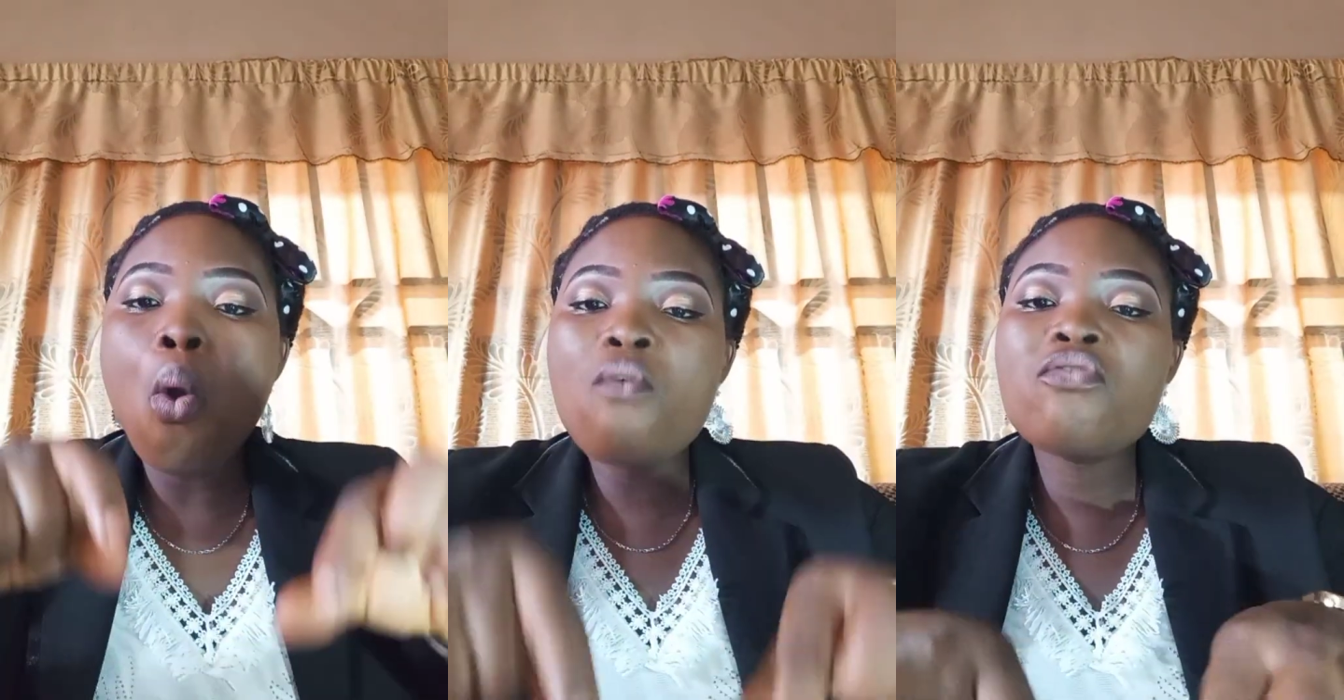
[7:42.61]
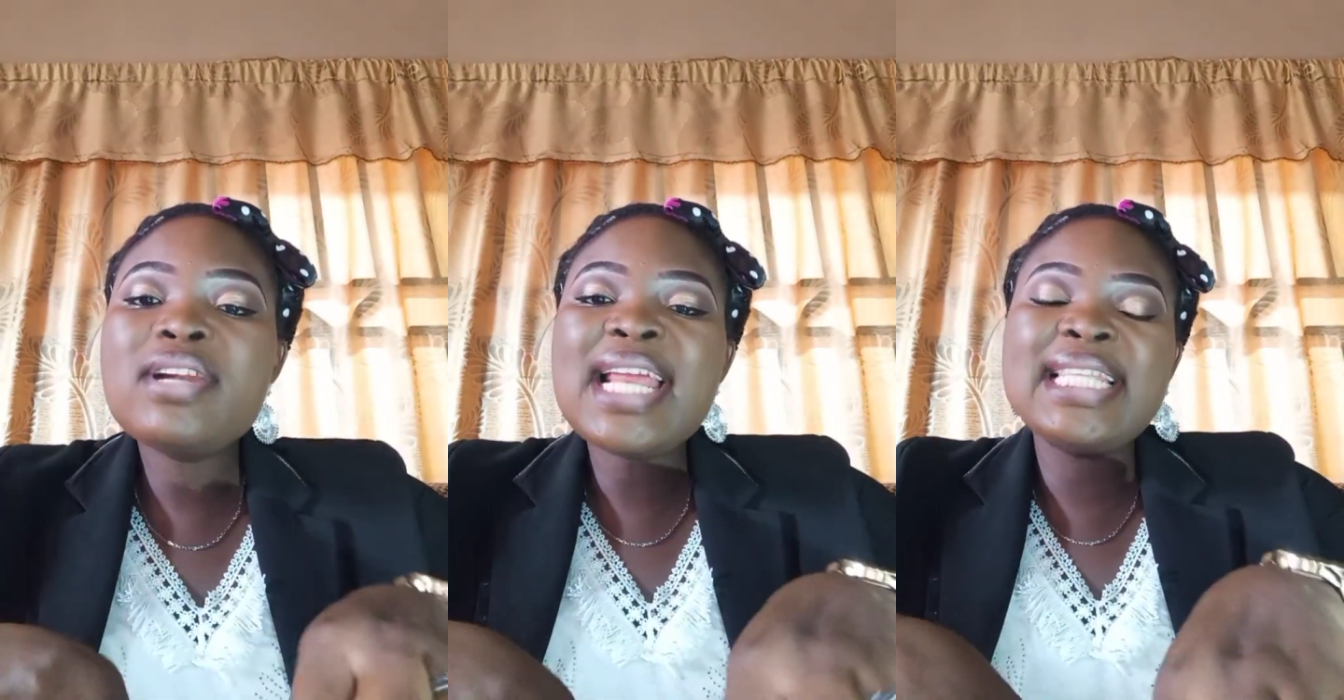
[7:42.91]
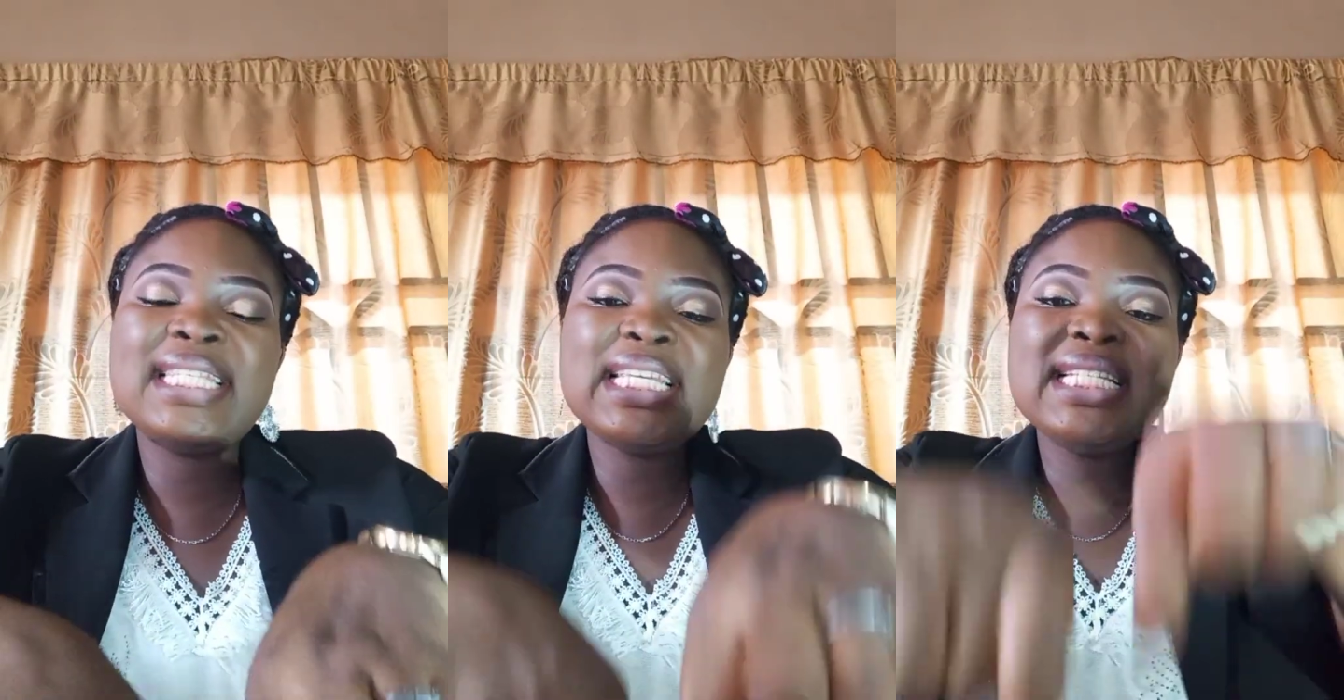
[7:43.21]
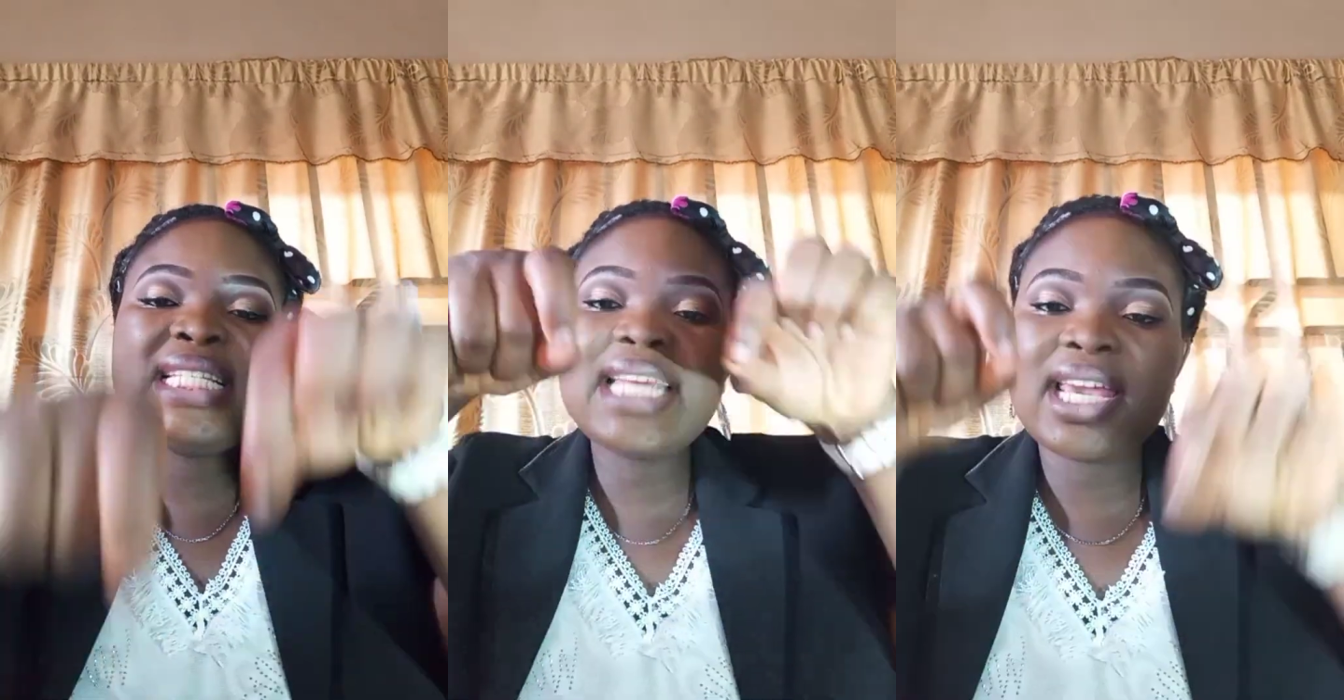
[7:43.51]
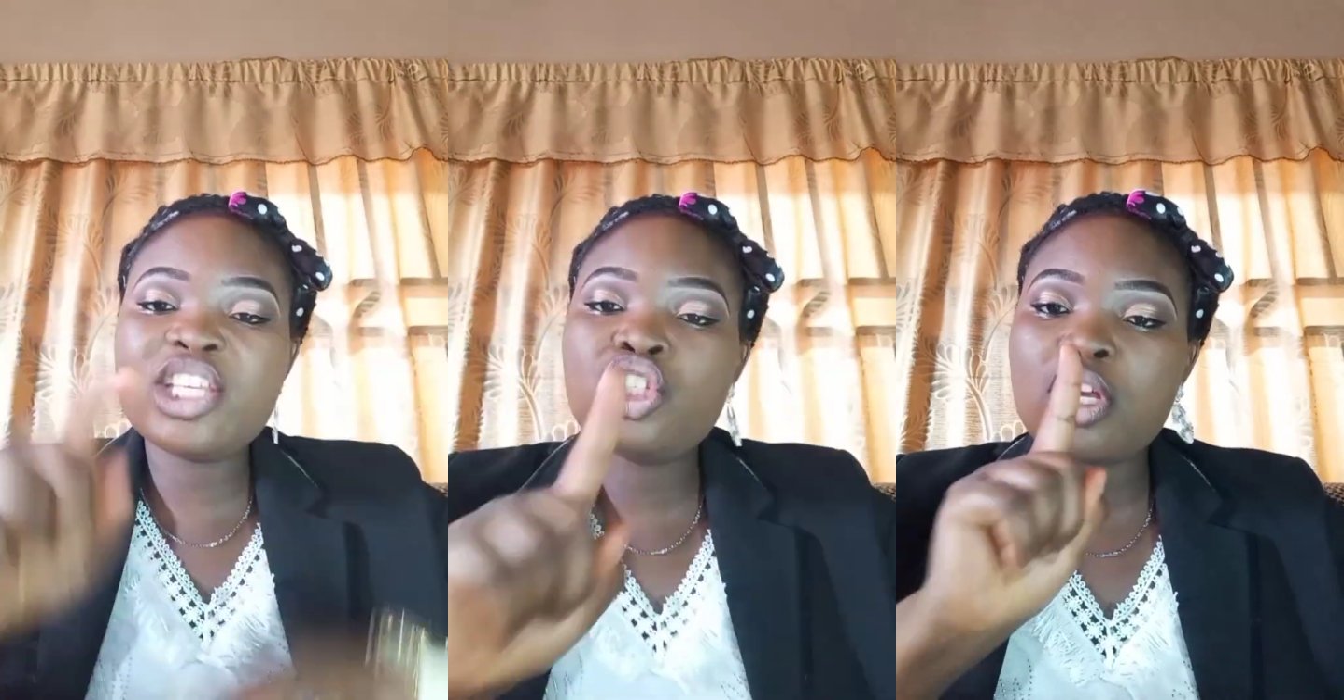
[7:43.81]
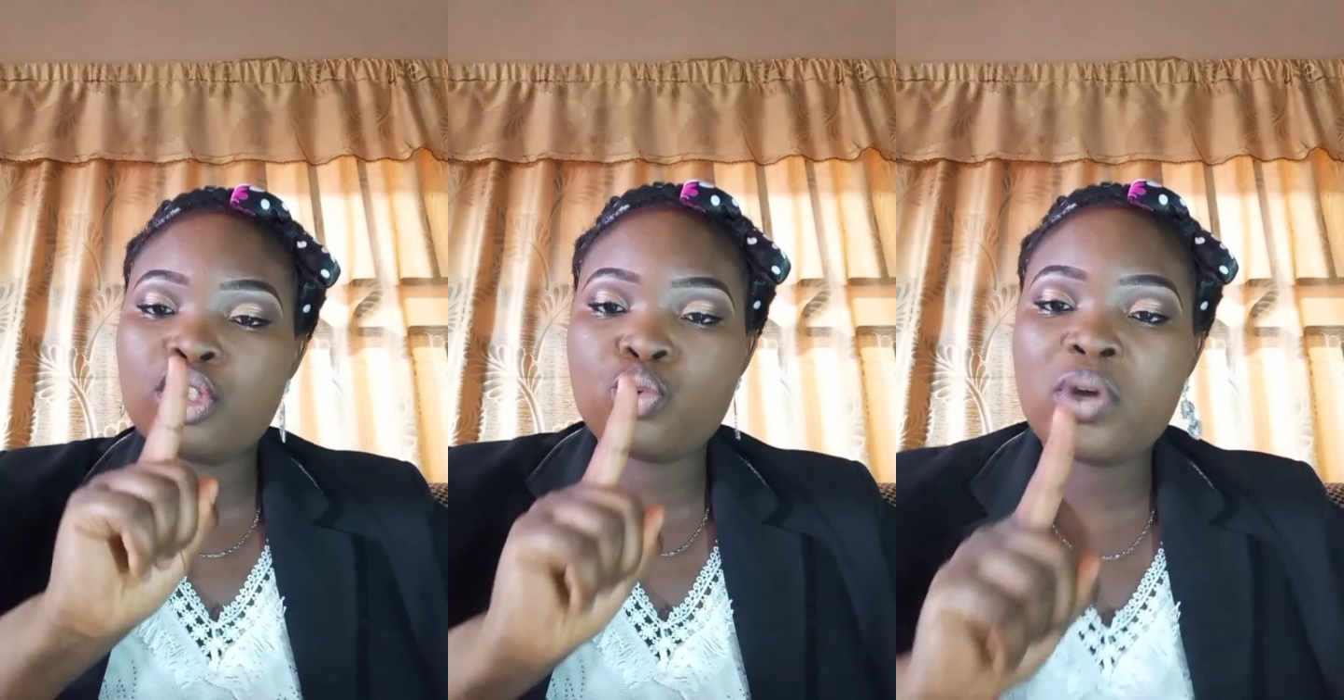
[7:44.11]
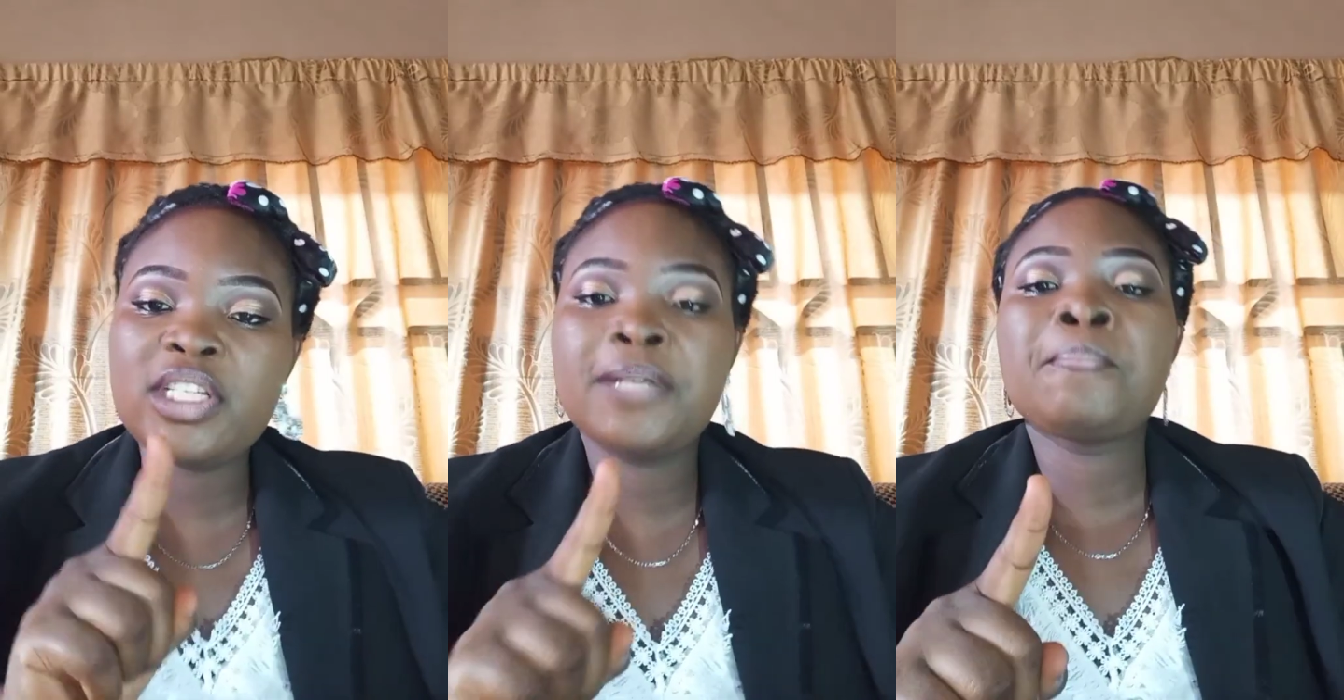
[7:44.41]
ovulating day. It's just
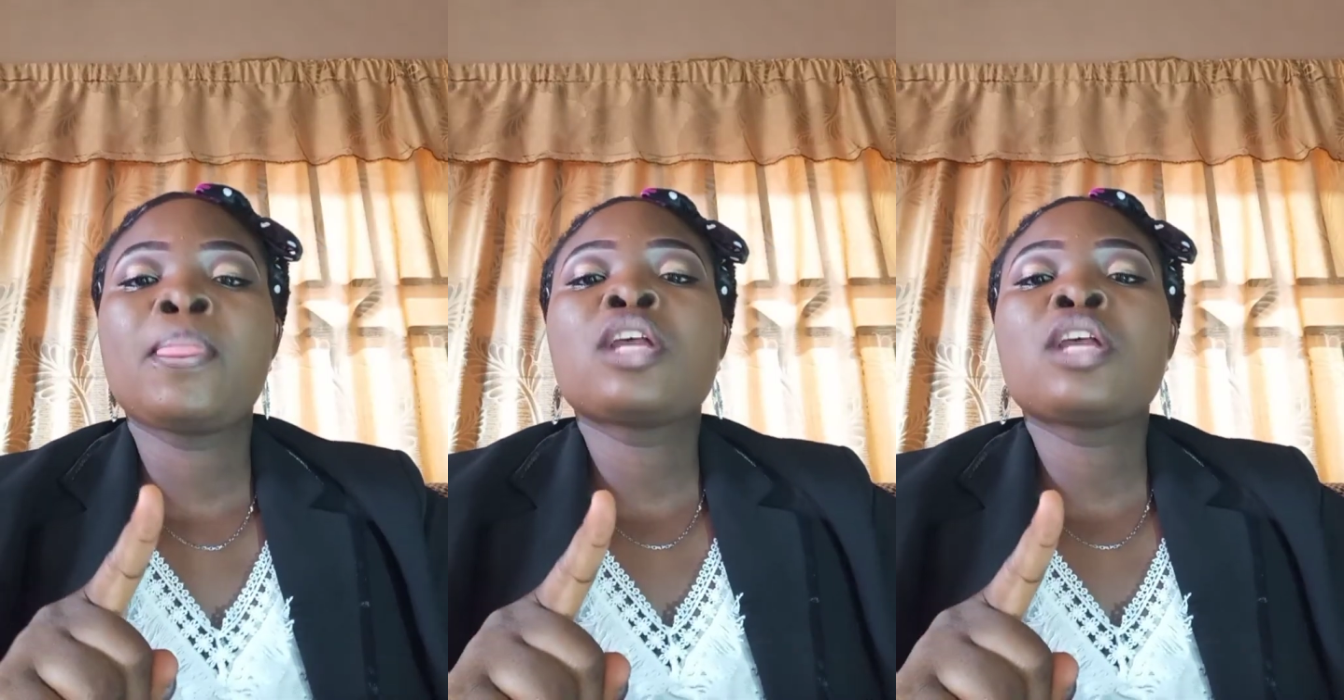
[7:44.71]
one day.